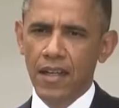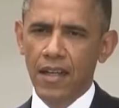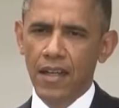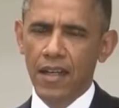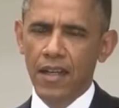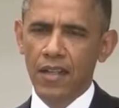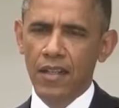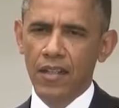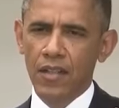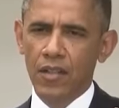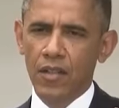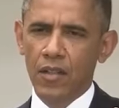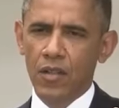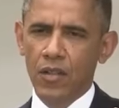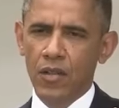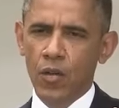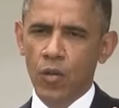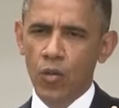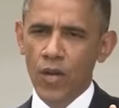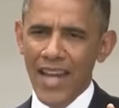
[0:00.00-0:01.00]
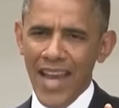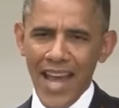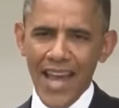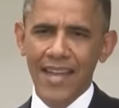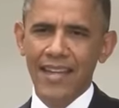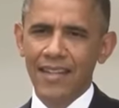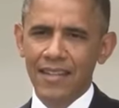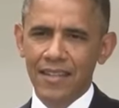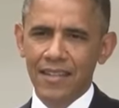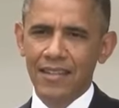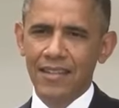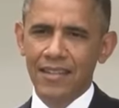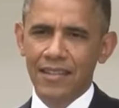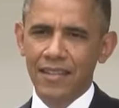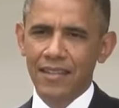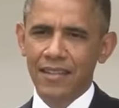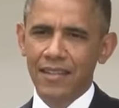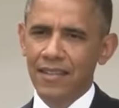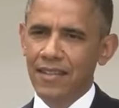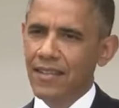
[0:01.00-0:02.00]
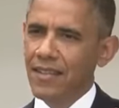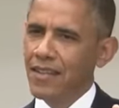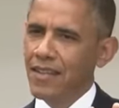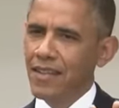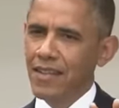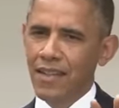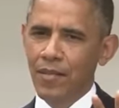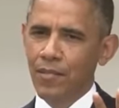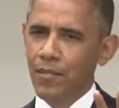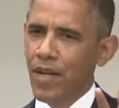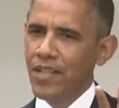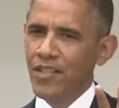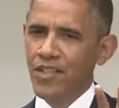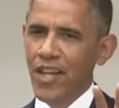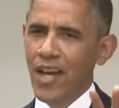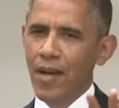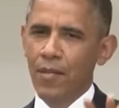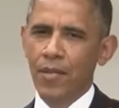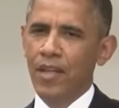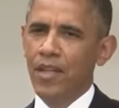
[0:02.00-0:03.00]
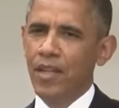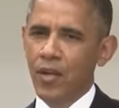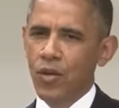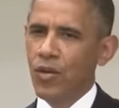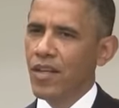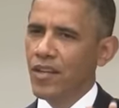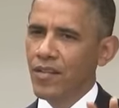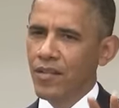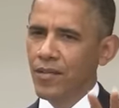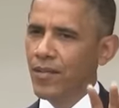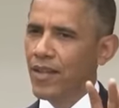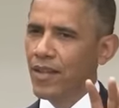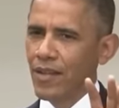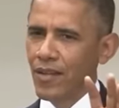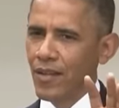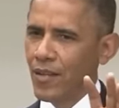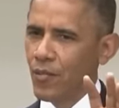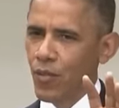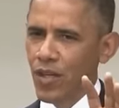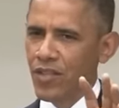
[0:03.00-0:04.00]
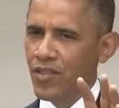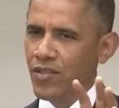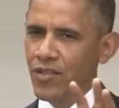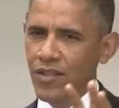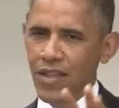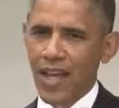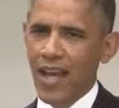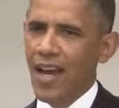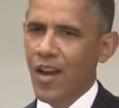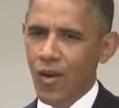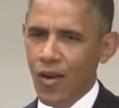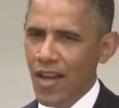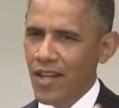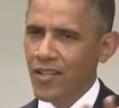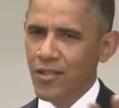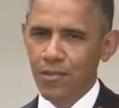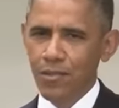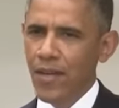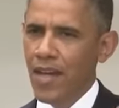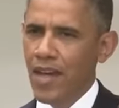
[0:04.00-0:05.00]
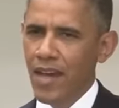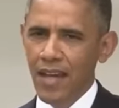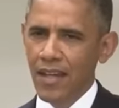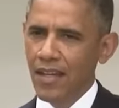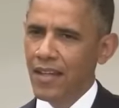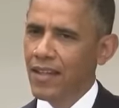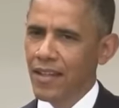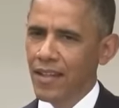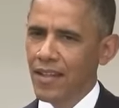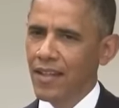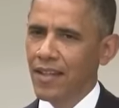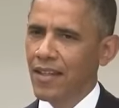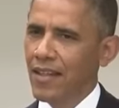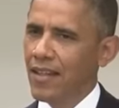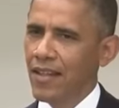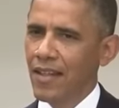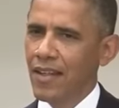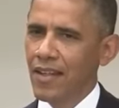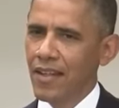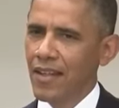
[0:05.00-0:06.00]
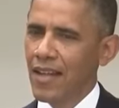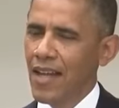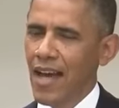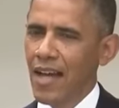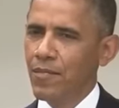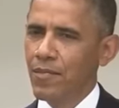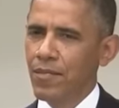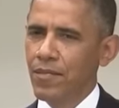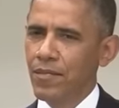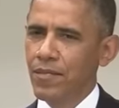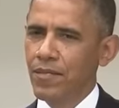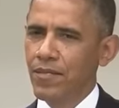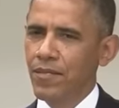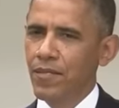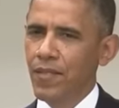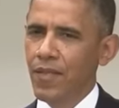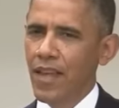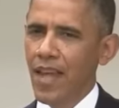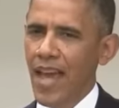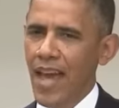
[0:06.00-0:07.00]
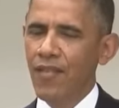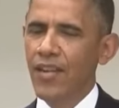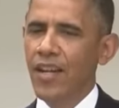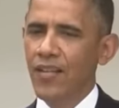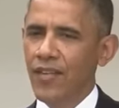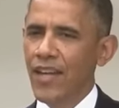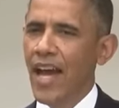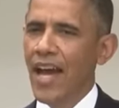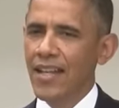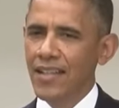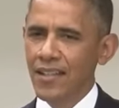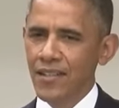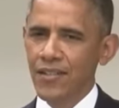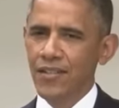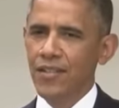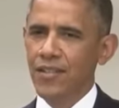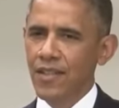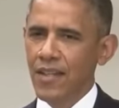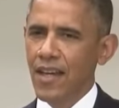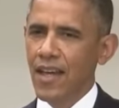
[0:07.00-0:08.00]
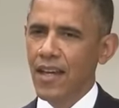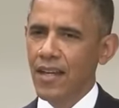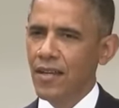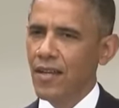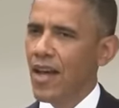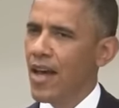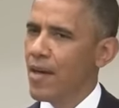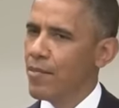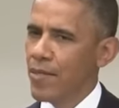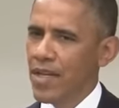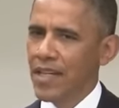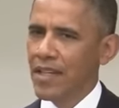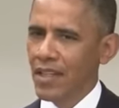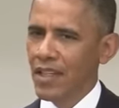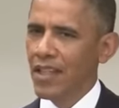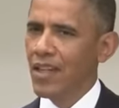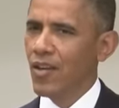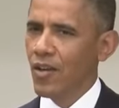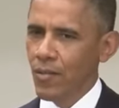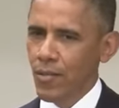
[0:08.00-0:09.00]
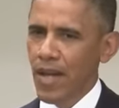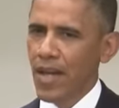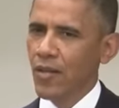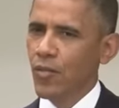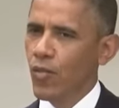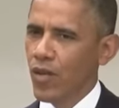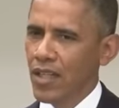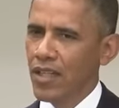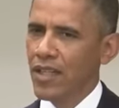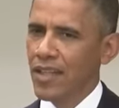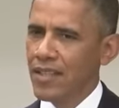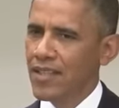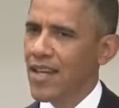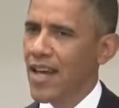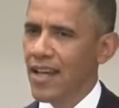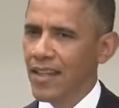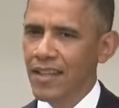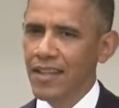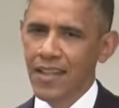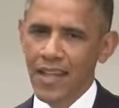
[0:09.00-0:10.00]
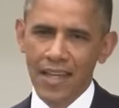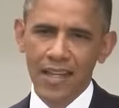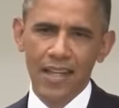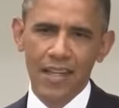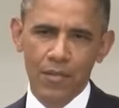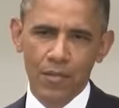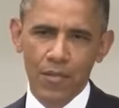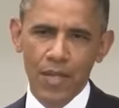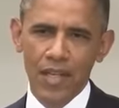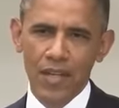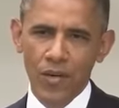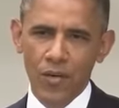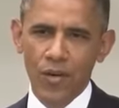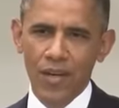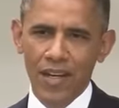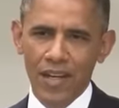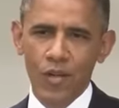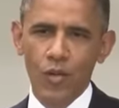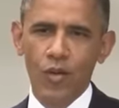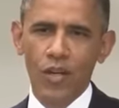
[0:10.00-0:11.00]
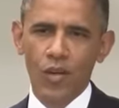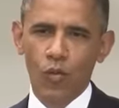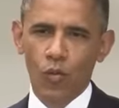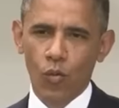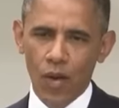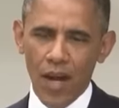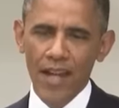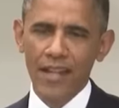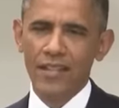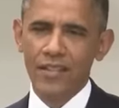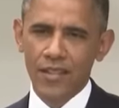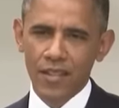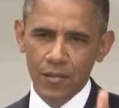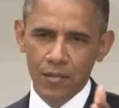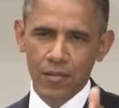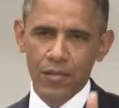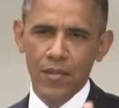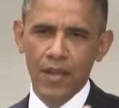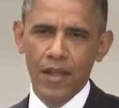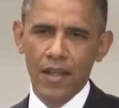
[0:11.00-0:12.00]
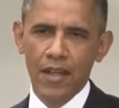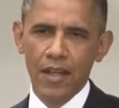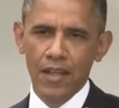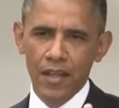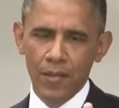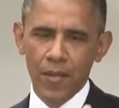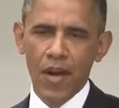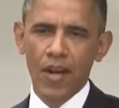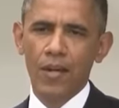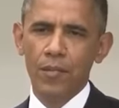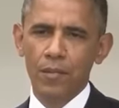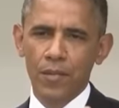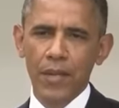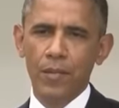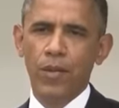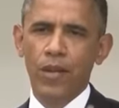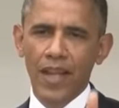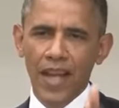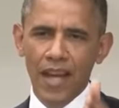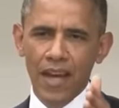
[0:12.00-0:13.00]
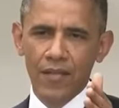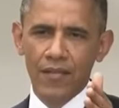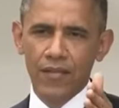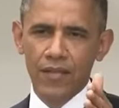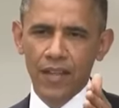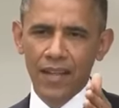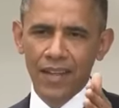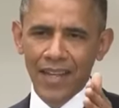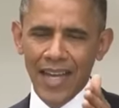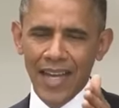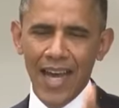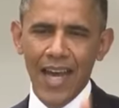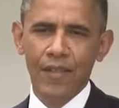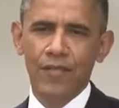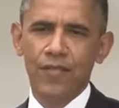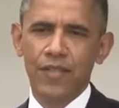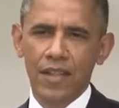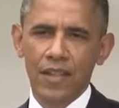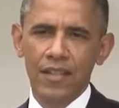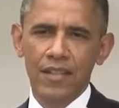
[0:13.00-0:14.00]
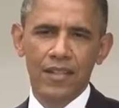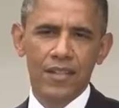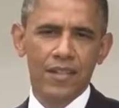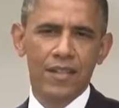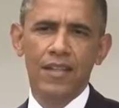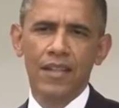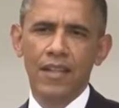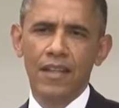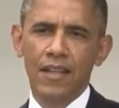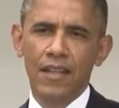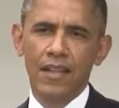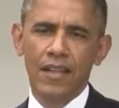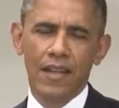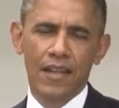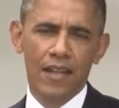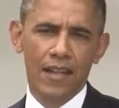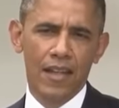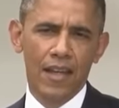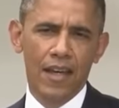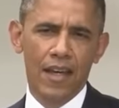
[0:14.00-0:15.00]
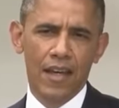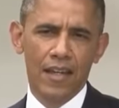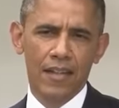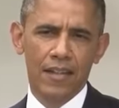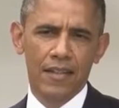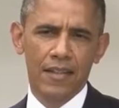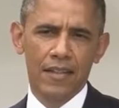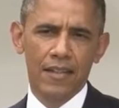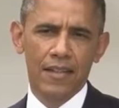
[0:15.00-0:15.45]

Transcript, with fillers: uh, create a bunch of ambiguity in which the IRS may uh, not have enough guidance and not be clear about what exactly they need to be doing and doing it right so that the American people have confidence that,